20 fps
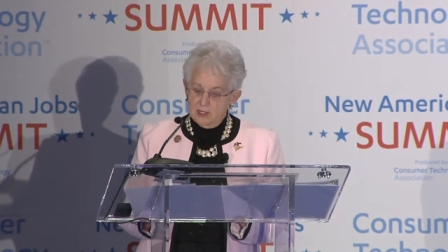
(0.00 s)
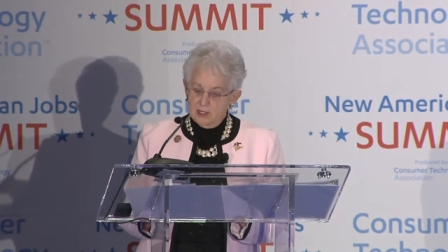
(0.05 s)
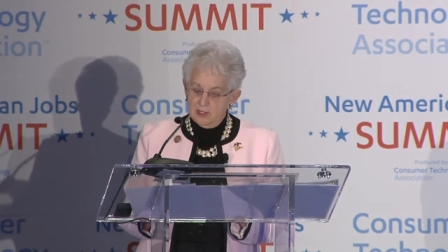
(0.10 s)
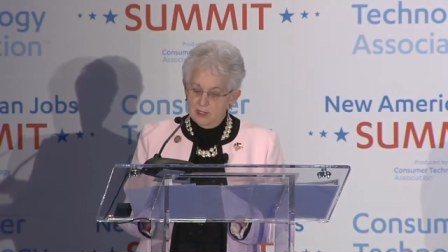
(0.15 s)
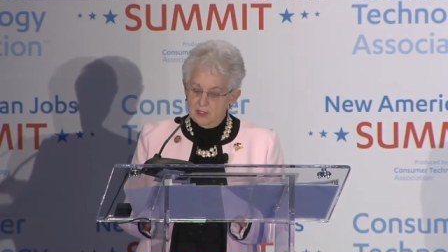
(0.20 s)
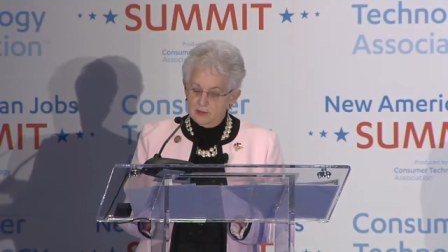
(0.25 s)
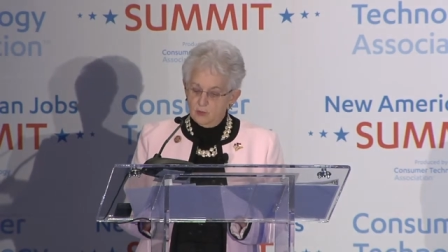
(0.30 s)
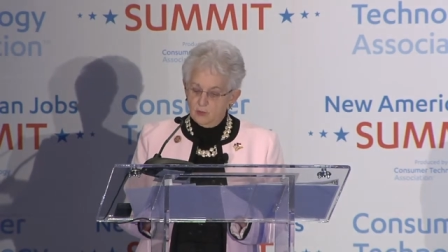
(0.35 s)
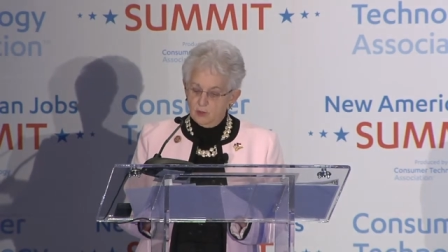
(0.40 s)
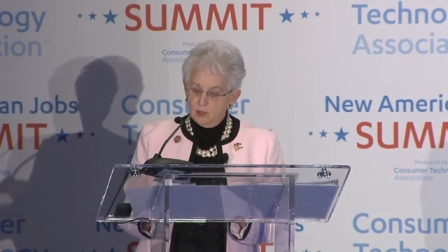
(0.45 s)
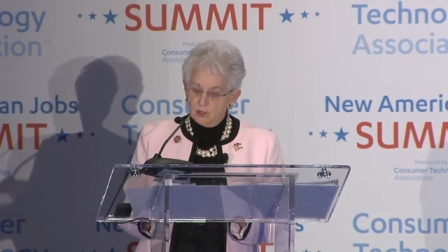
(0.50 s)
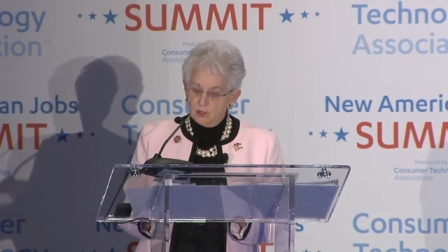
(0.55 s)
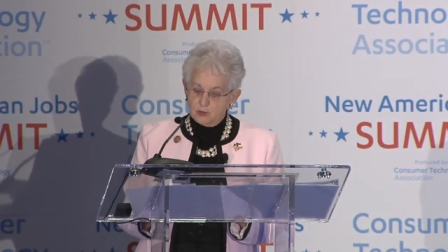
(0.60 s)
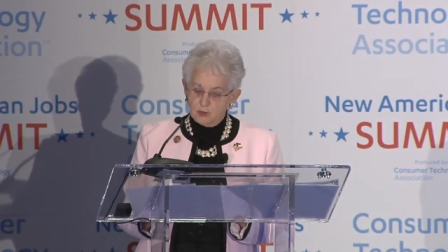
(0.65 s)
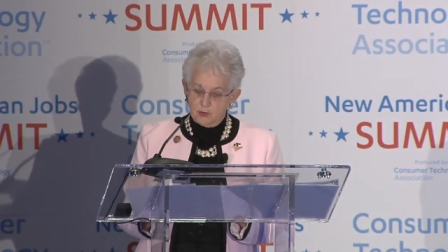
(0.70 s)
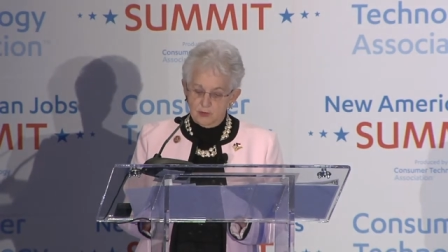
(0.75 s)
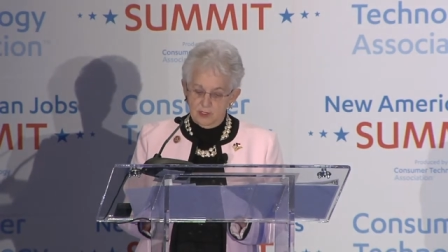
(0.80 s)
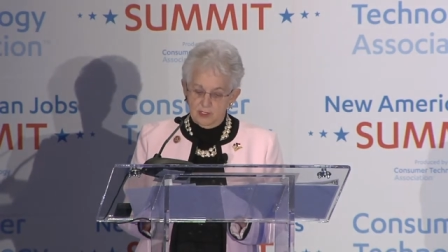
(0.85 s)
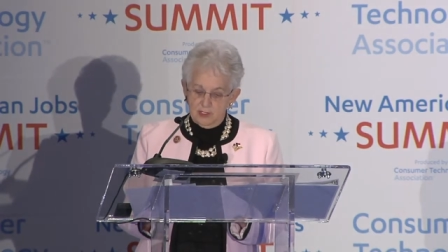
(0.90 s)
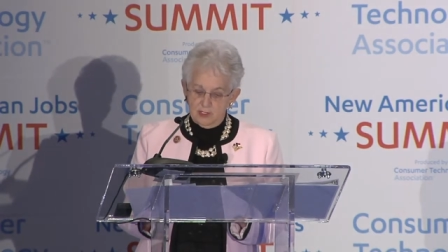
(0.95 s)
In other
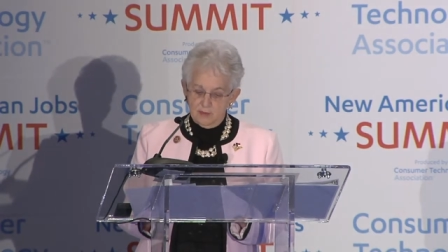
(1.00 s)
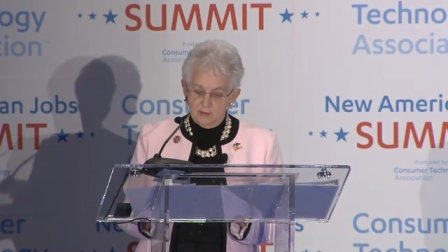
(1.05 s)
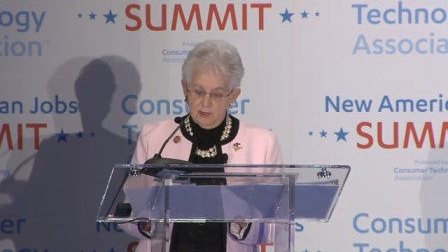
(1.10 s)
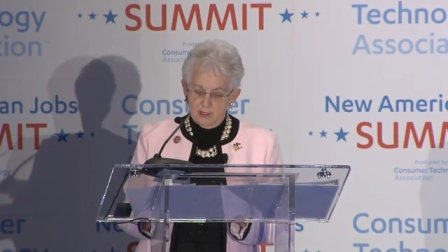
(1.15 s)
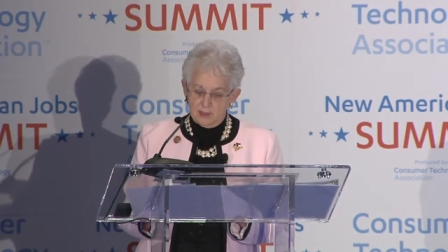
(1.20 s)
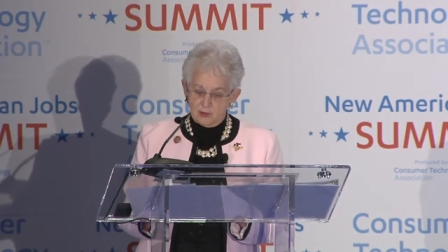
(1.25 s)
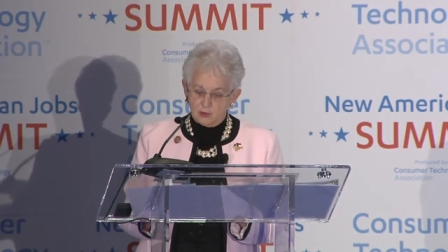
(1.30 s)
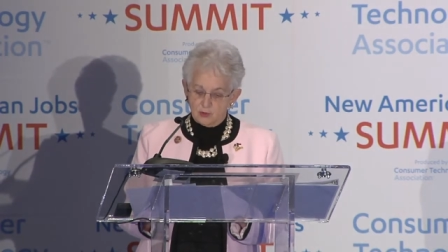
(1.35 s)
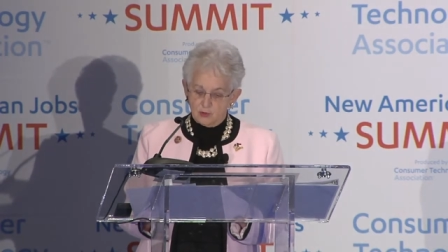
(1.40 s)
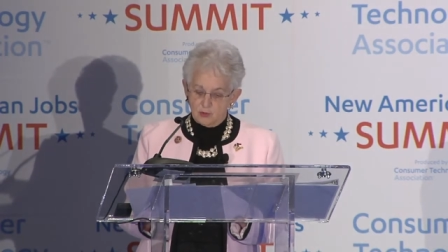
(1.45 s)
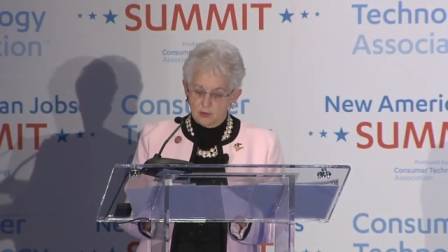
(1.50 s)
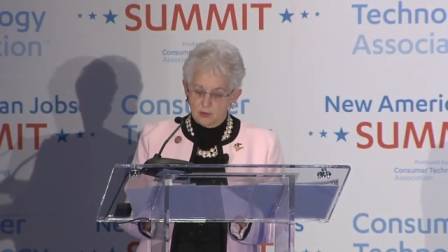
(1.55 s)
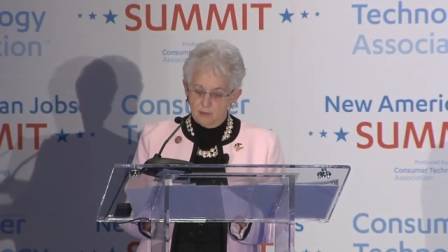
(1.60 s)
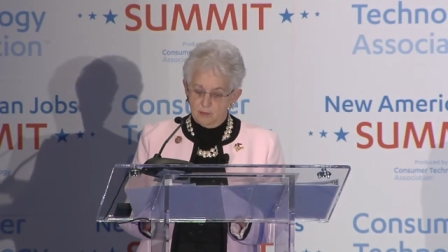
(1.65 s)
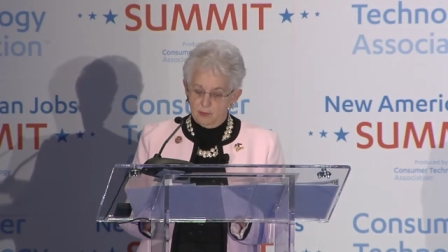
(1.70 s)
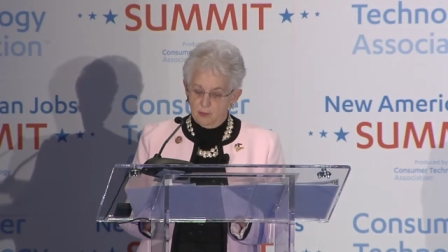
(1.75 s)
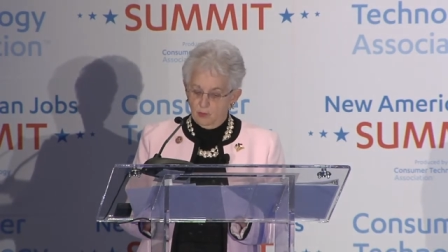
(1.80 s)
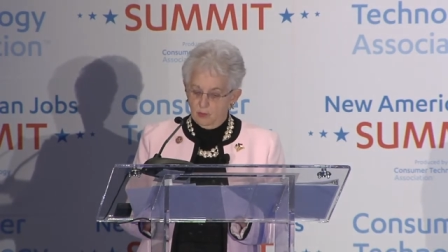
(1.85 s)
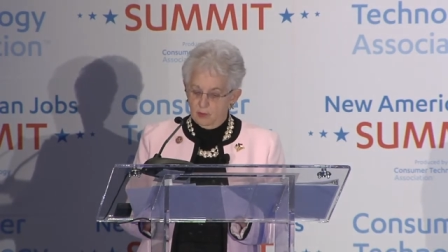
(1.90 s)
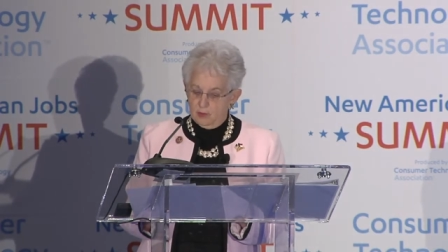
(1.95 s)
words, we need to make sure
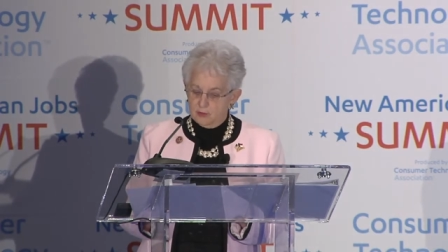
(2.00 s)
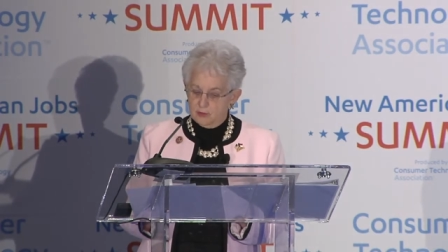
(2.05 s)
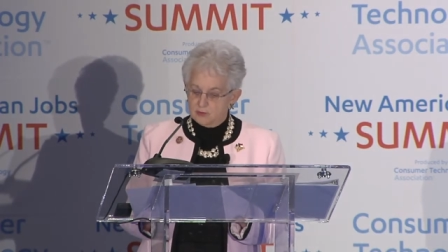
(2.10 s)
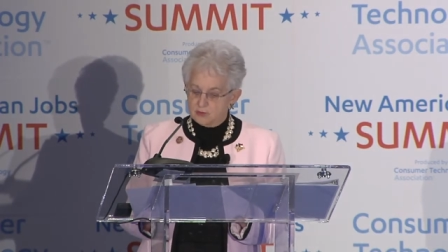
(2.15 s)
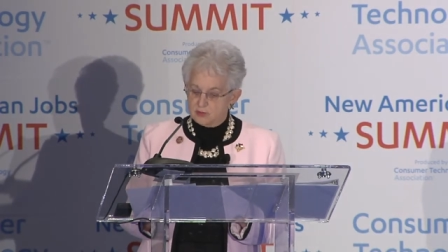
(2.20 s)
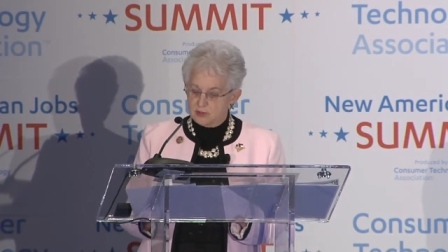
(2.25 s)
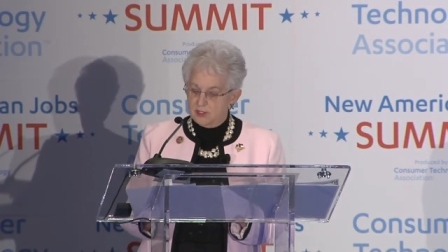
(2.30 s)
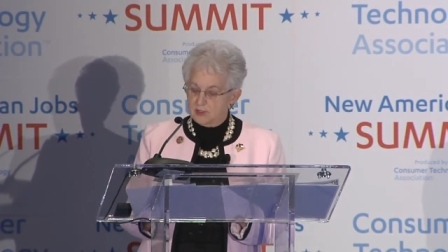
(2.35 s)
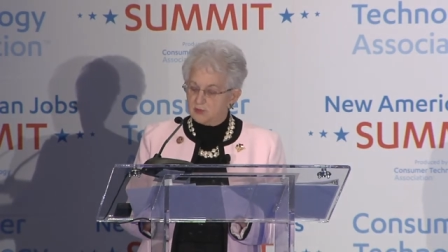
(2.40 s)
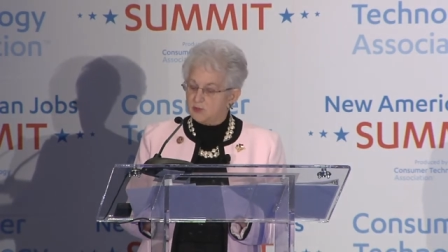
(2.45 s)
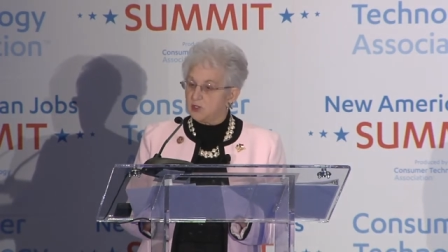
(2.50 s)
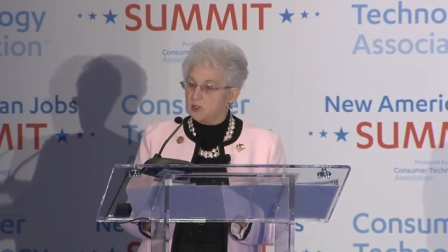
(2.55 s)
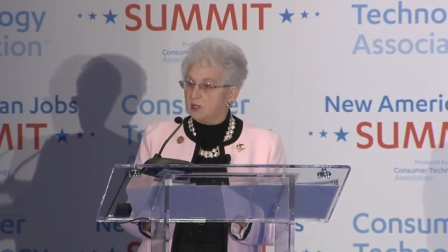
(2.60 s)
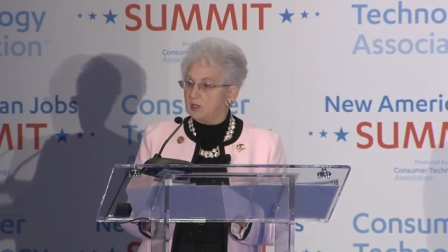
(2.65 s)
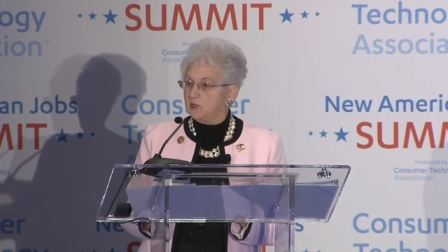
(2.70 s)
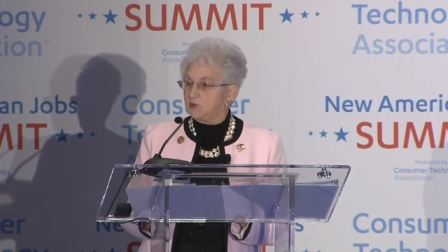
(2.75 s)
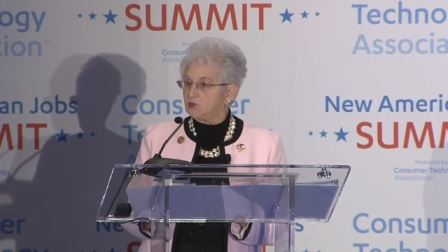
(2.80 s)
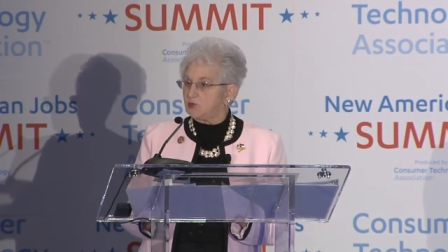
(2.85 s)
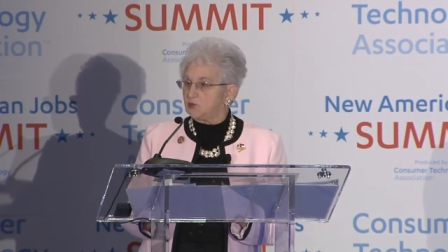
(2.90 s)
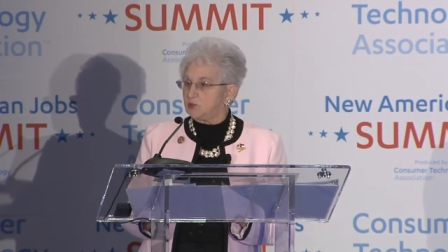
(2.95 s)
employers and
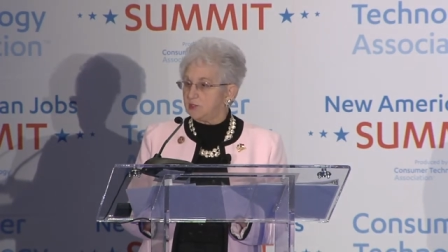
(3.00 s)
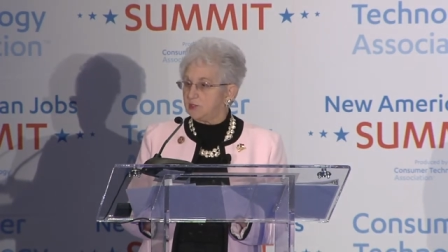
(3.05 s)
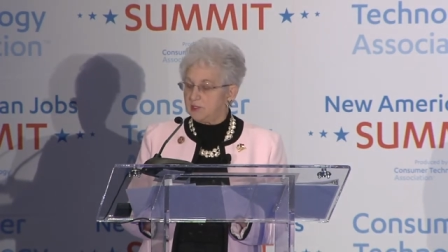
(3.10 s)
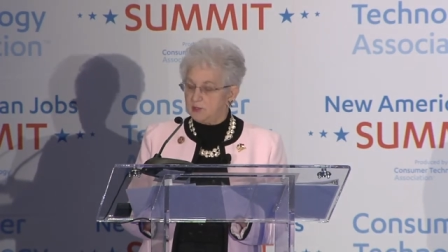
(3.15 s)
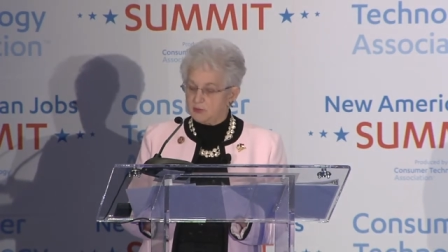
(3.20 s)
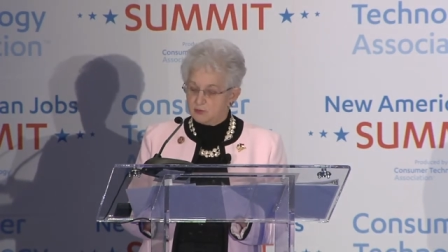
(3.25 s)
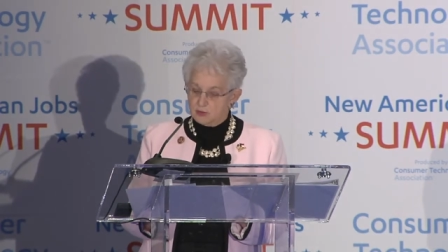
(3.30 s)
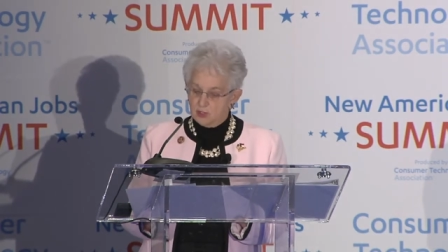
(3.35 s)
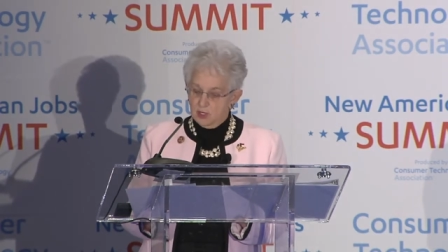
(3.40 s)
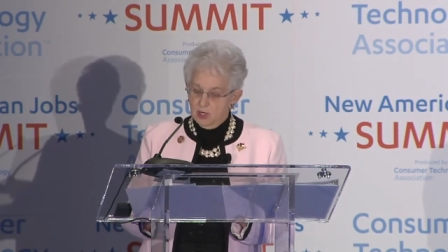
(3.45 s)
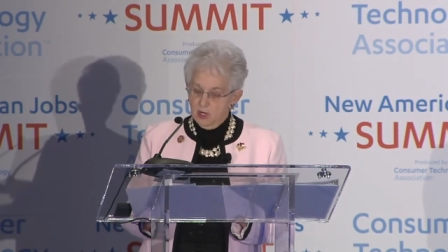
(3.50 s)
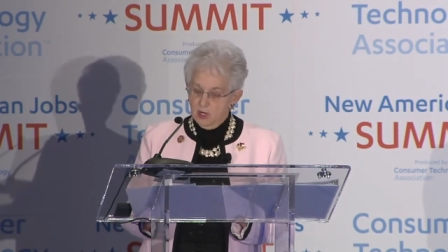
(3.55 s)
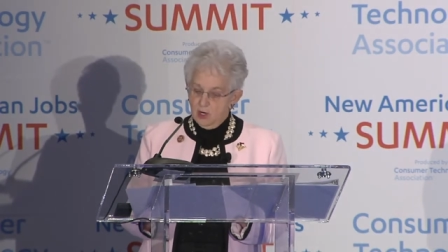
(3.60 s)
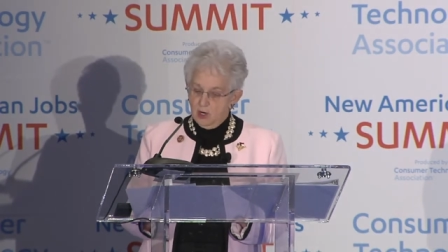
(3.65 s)
education leaders